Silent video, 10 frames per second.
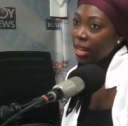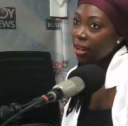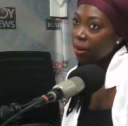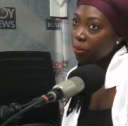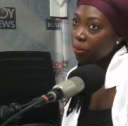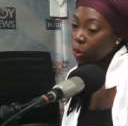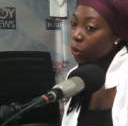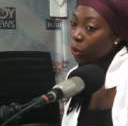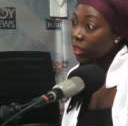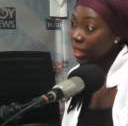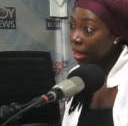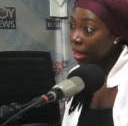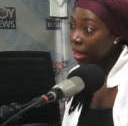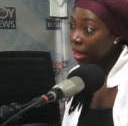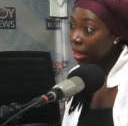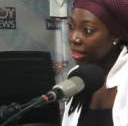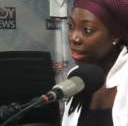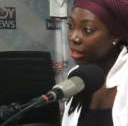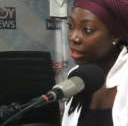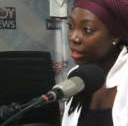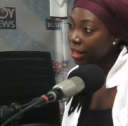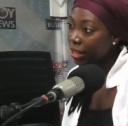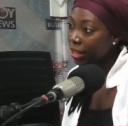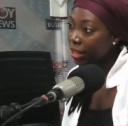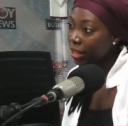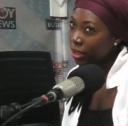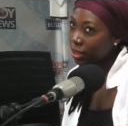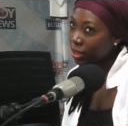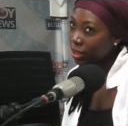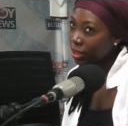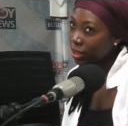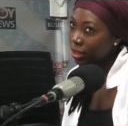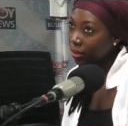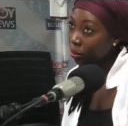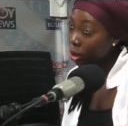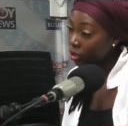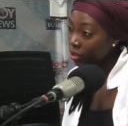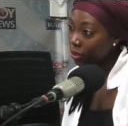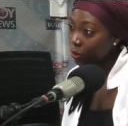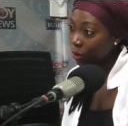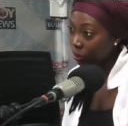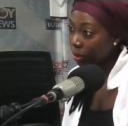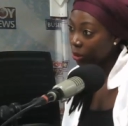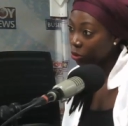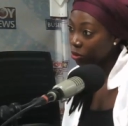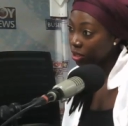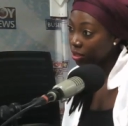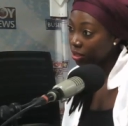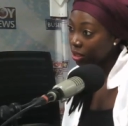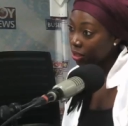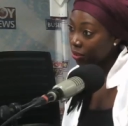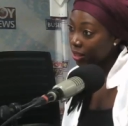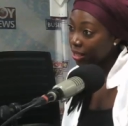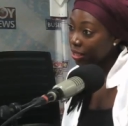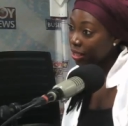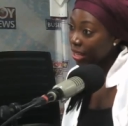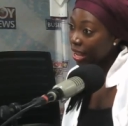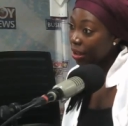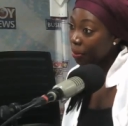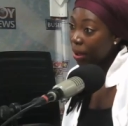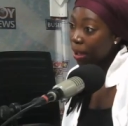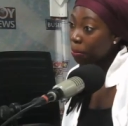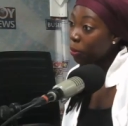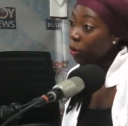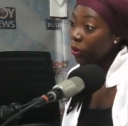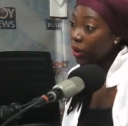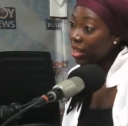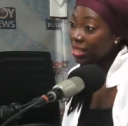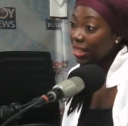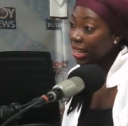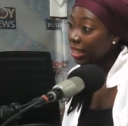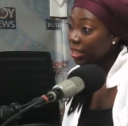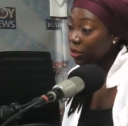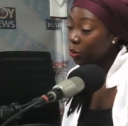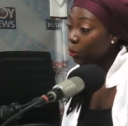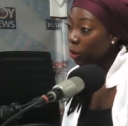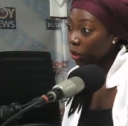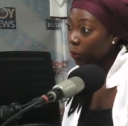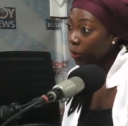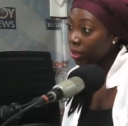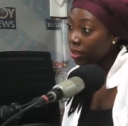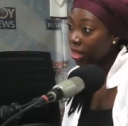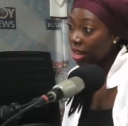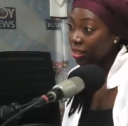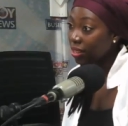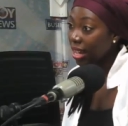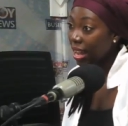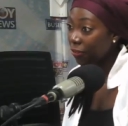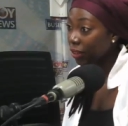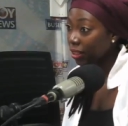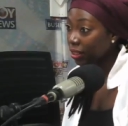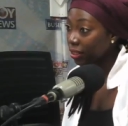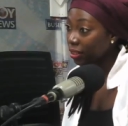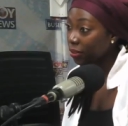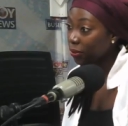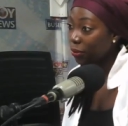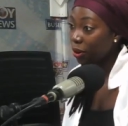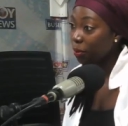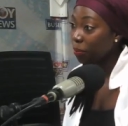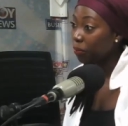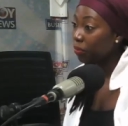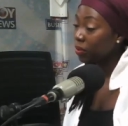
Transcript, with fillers: Um, so collaborate and don't be restricted by the boxes or the boundaries, mm-hmm. right? Um, I'm more as likely to work with another African from